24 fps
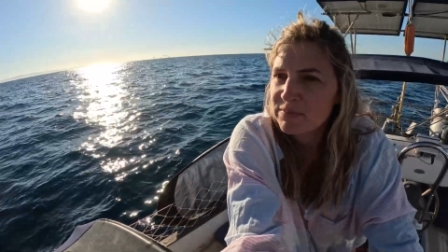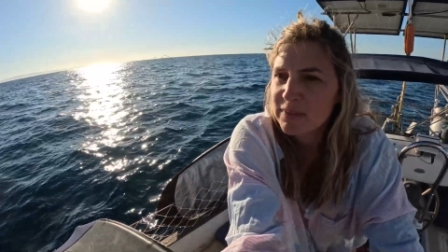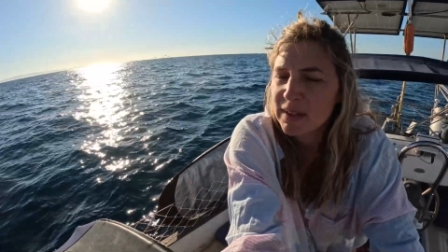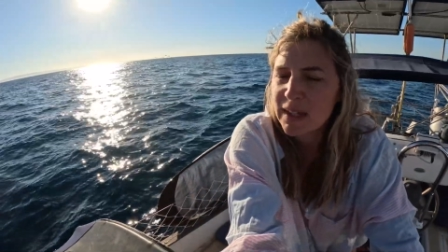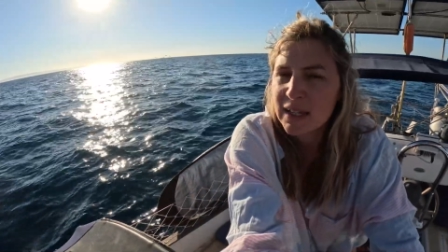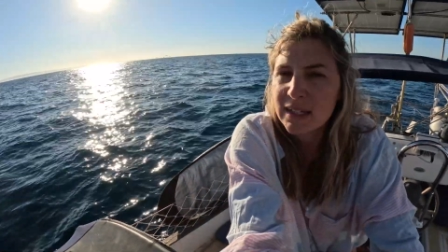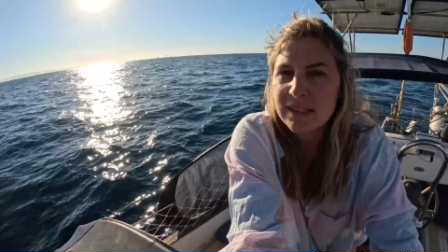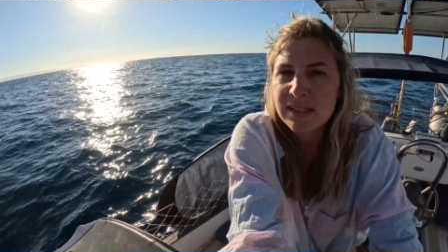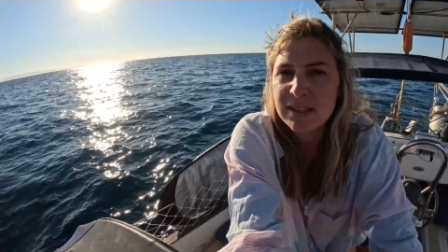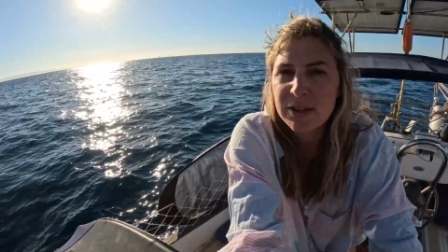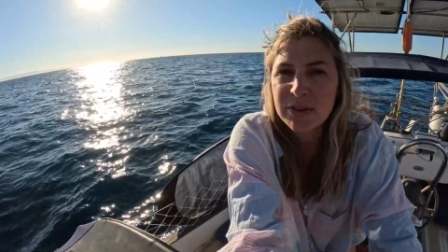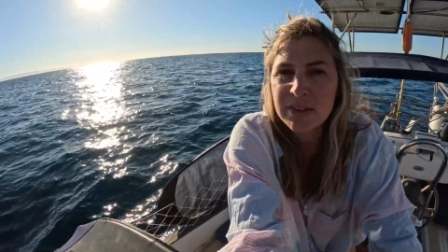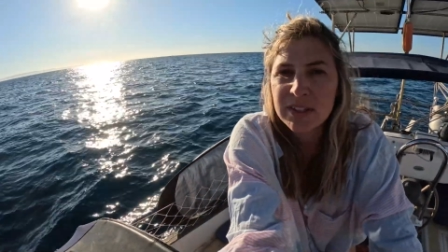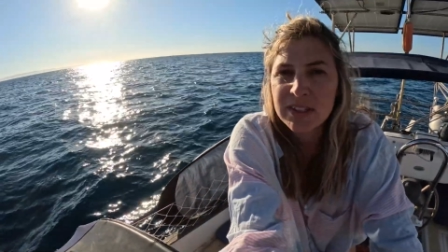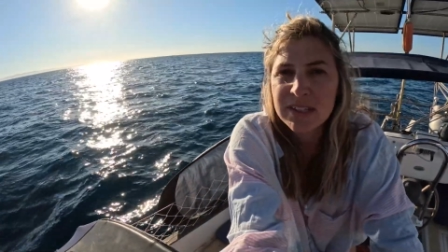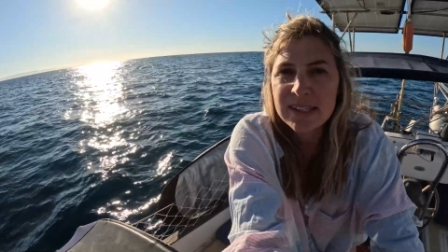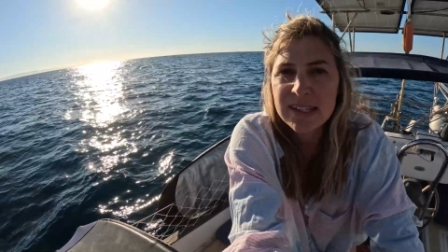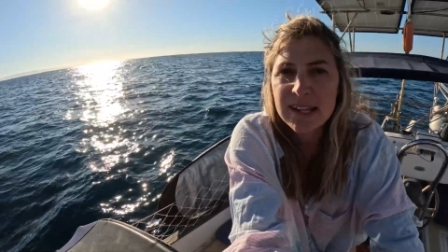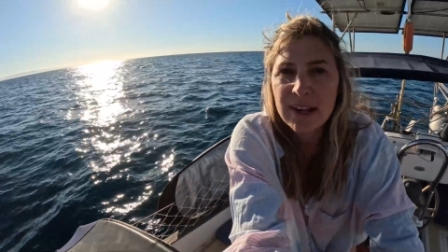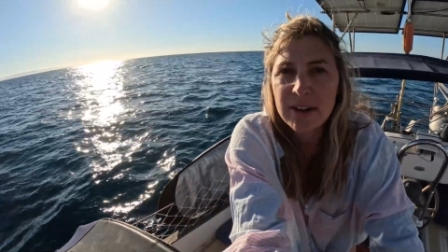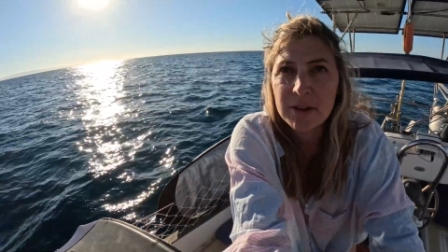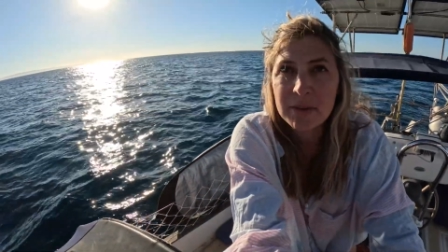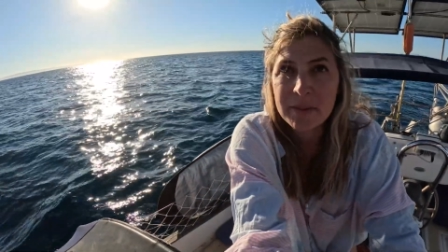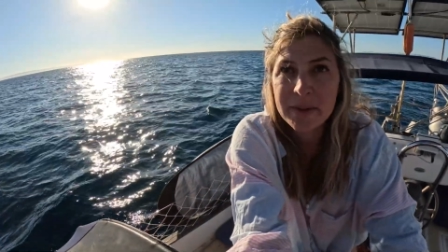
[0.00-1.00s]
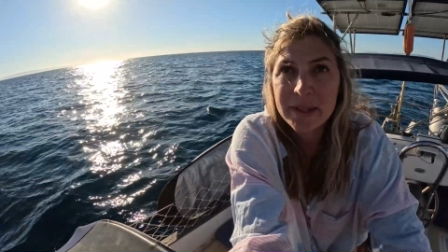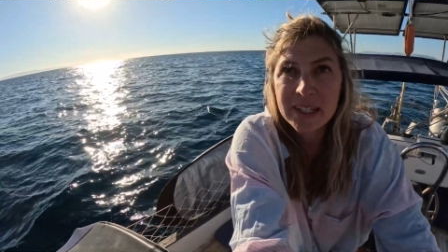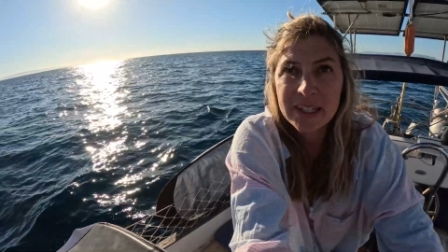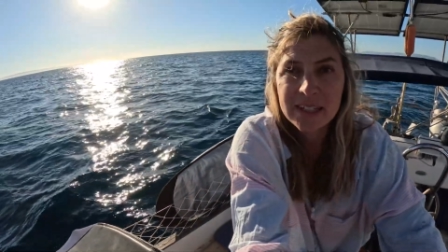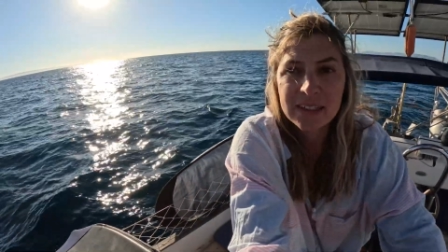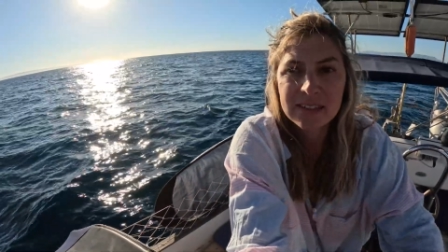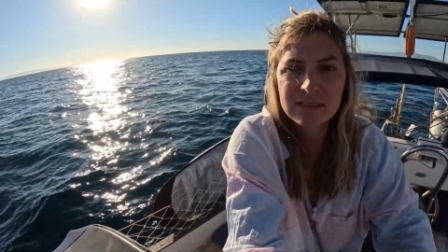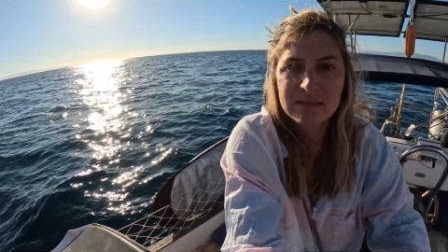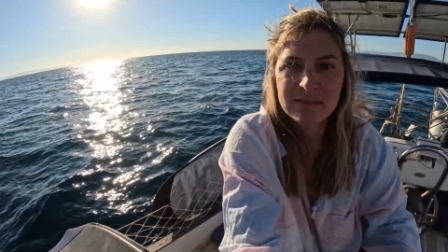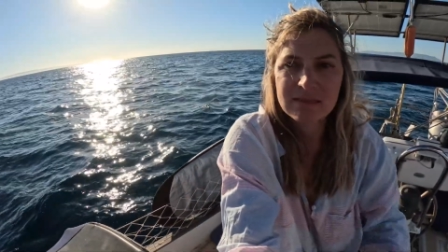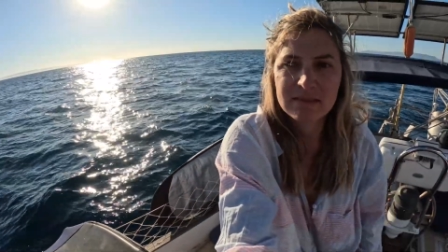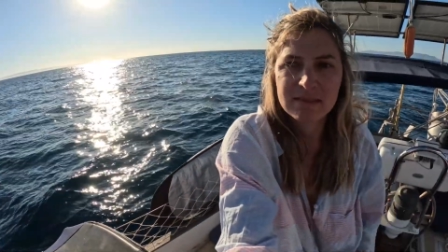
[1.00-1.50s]
yeah, slow things down a
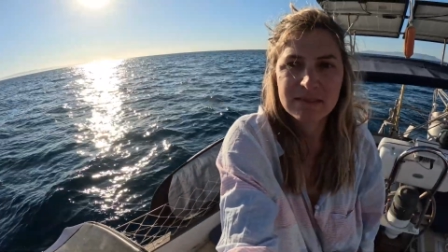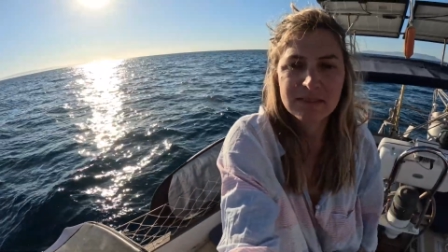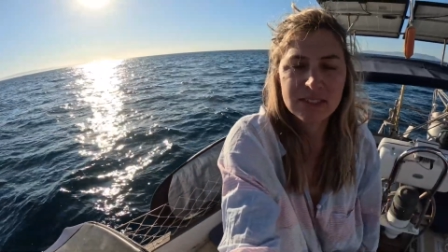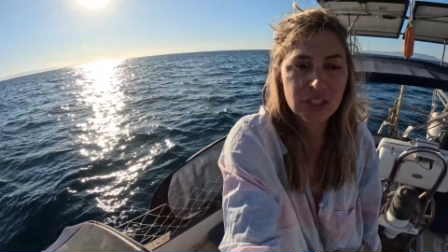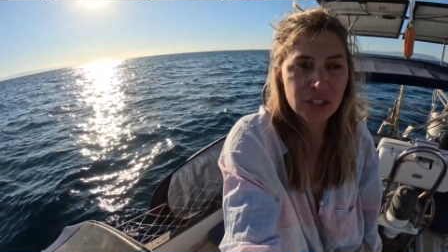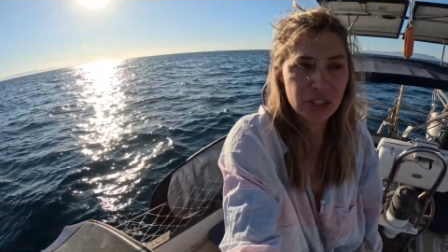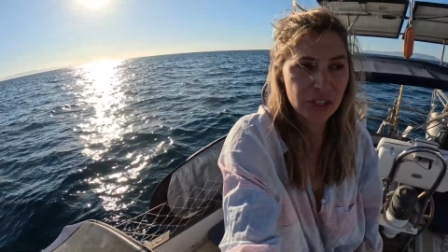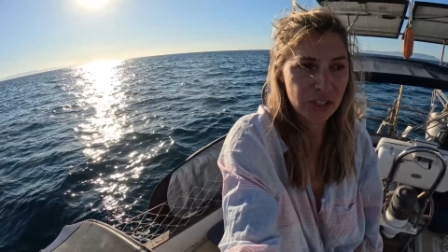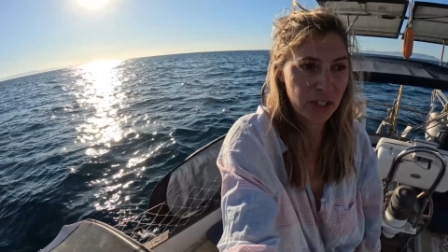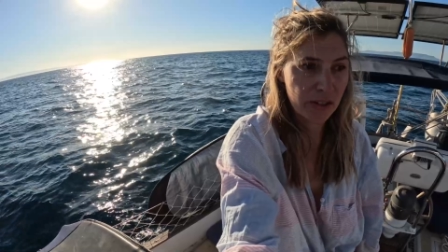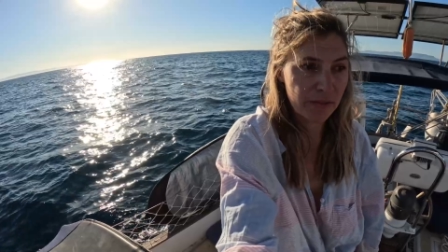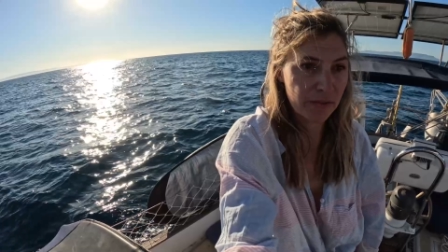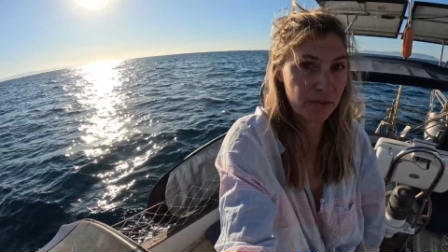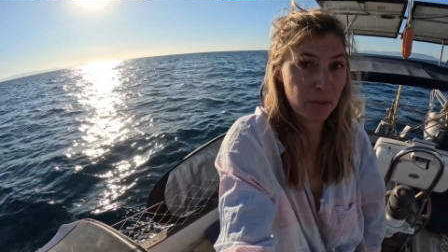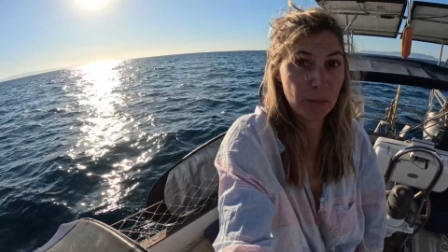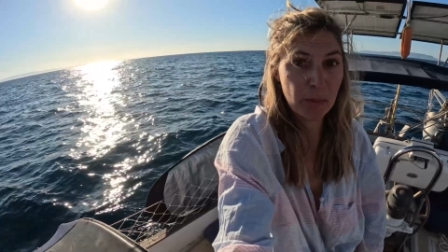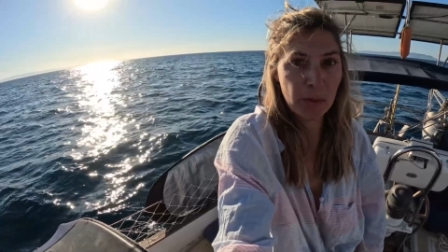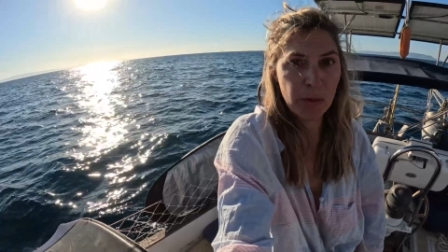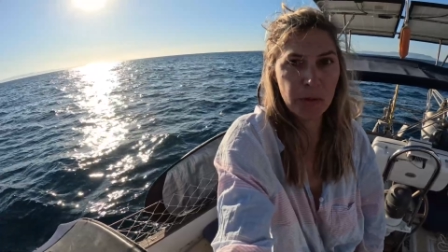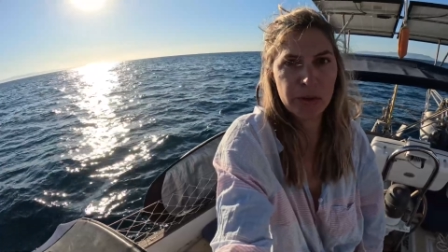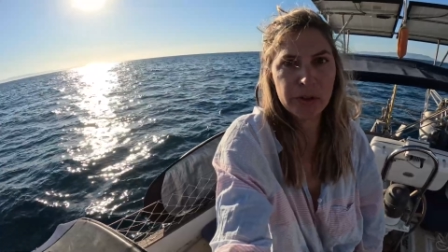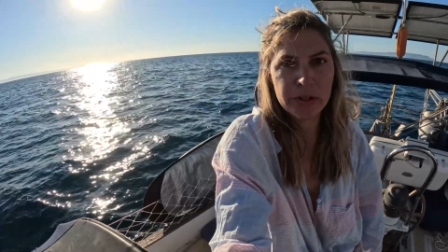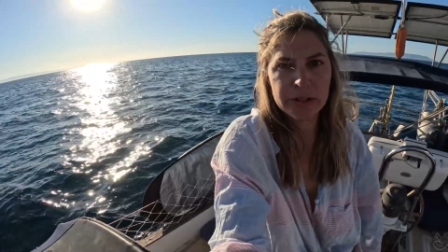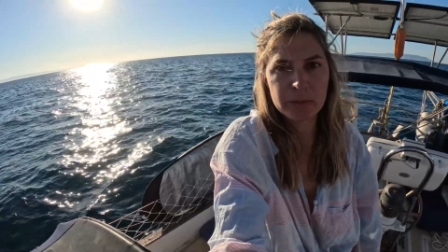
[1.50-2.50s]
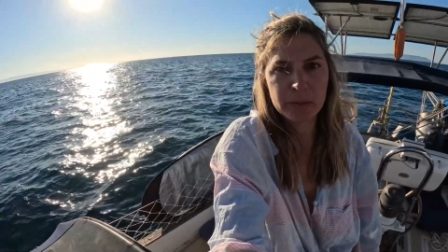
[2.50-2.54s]
bit and turn off the motor,